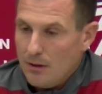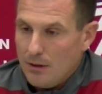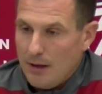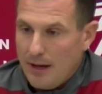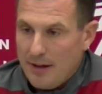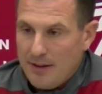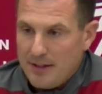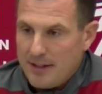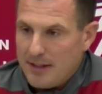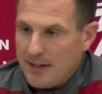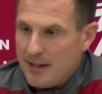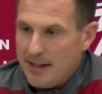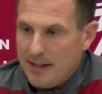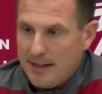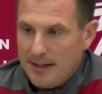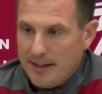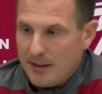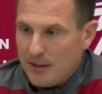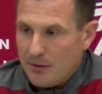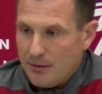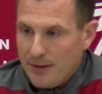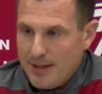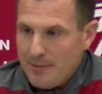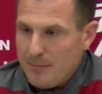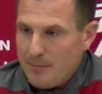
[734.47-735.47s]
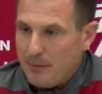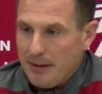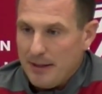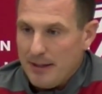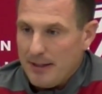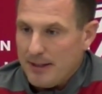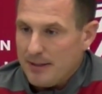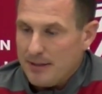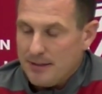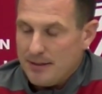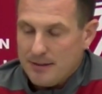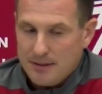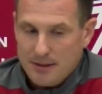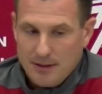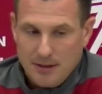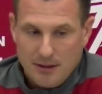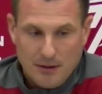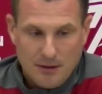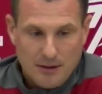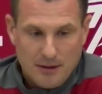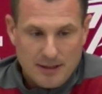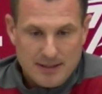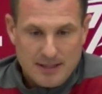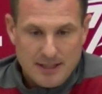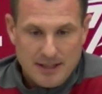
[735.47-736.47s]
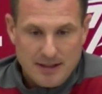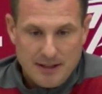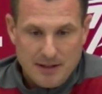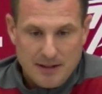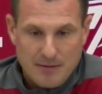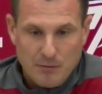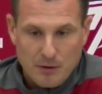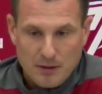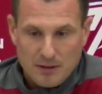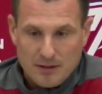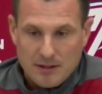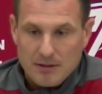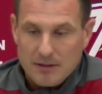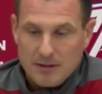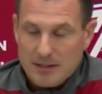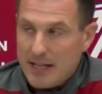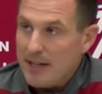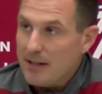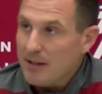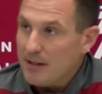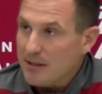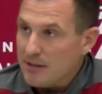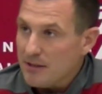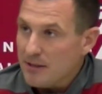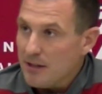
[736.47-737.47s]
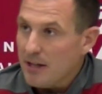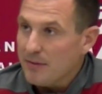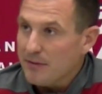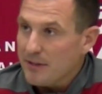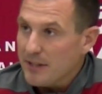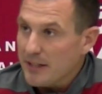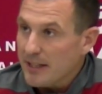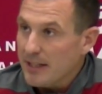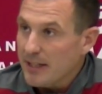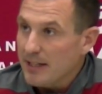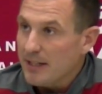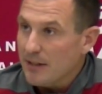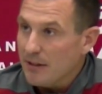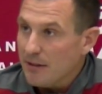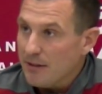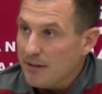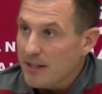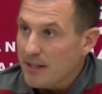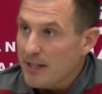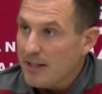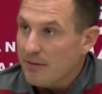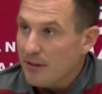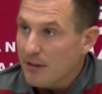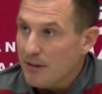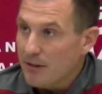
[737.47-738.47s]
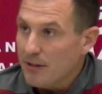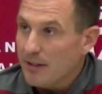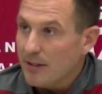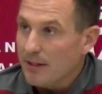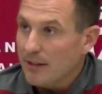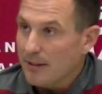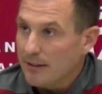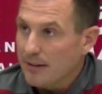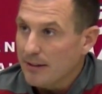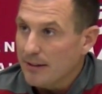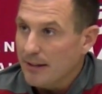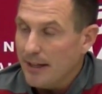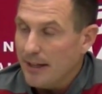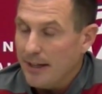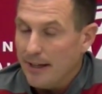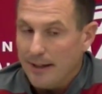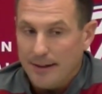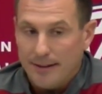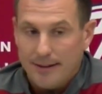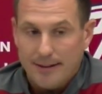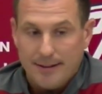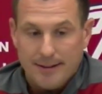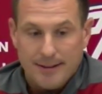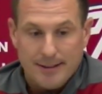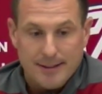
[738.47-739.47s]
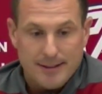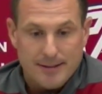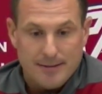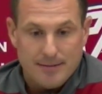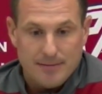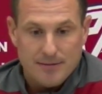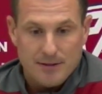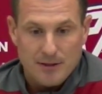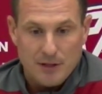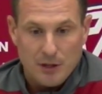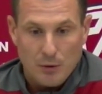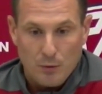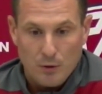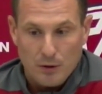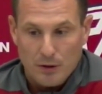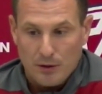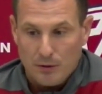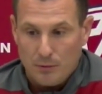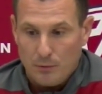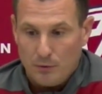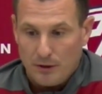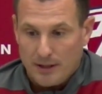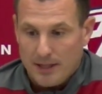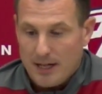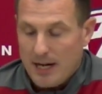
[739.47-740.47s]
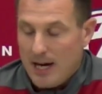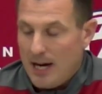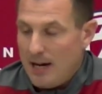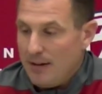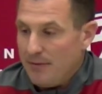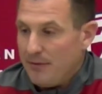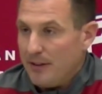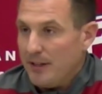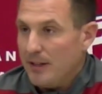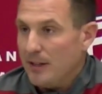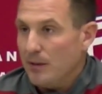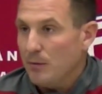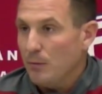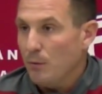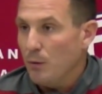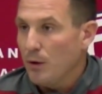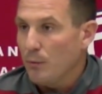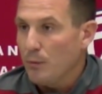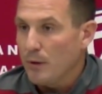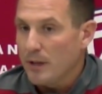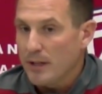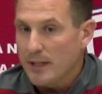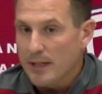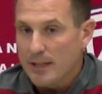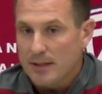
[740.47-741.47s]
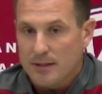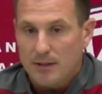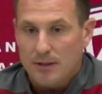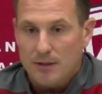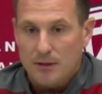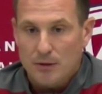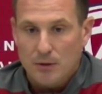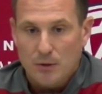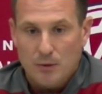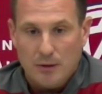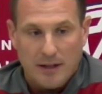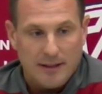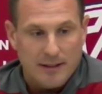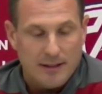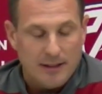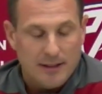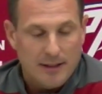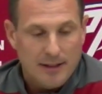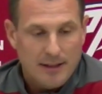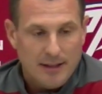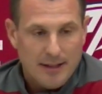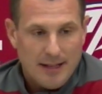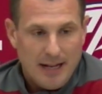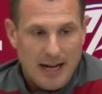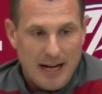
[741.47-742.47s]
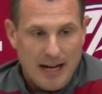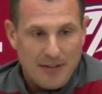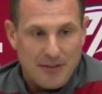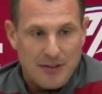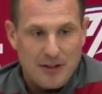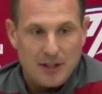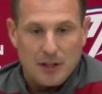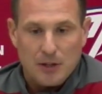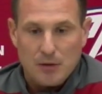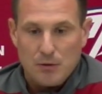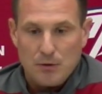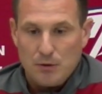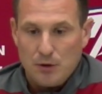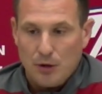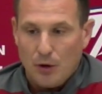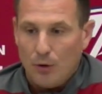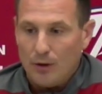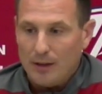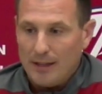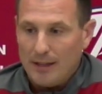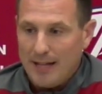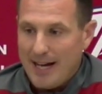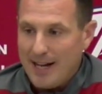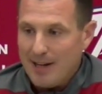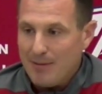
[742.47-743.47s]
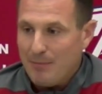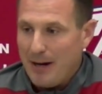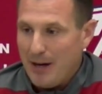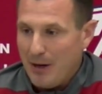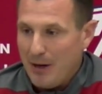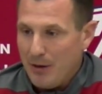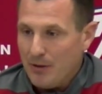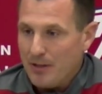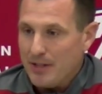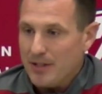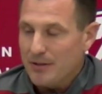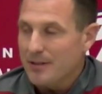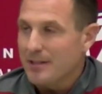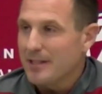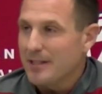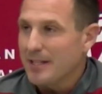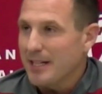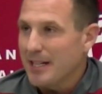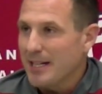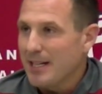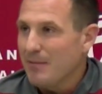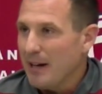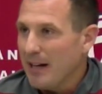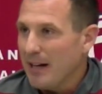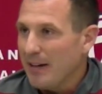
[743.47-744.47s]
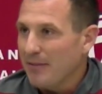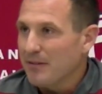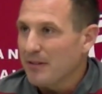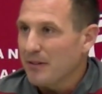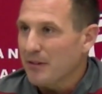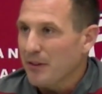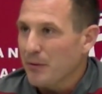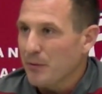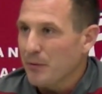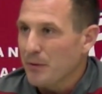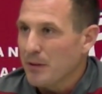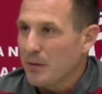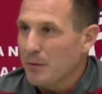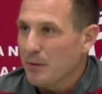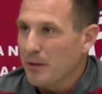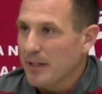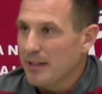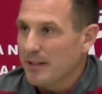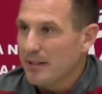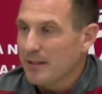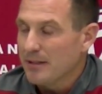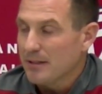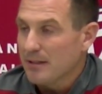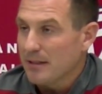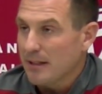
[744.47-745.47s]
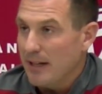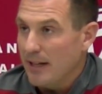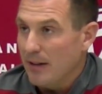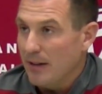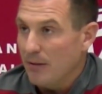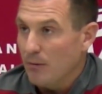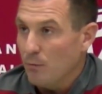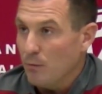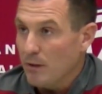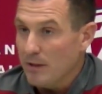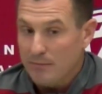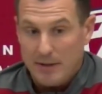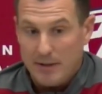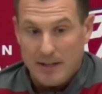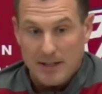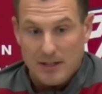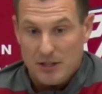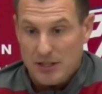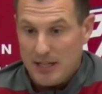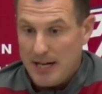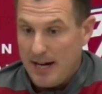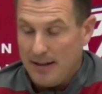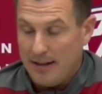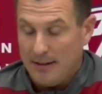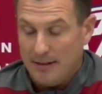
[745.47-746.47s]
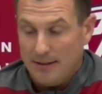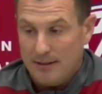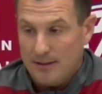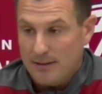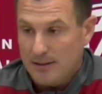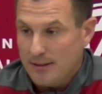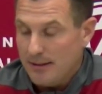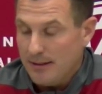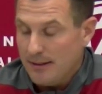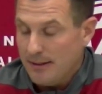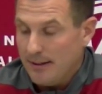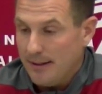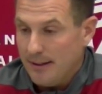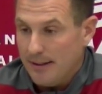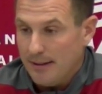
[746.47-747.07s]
I think in a great place. You know, like I said, they've worked their tails off to get here, and they've earned it. And, you know, we're confident in what we need to do. I think you know a lot about your team after 3 weeks, and we've been challenged.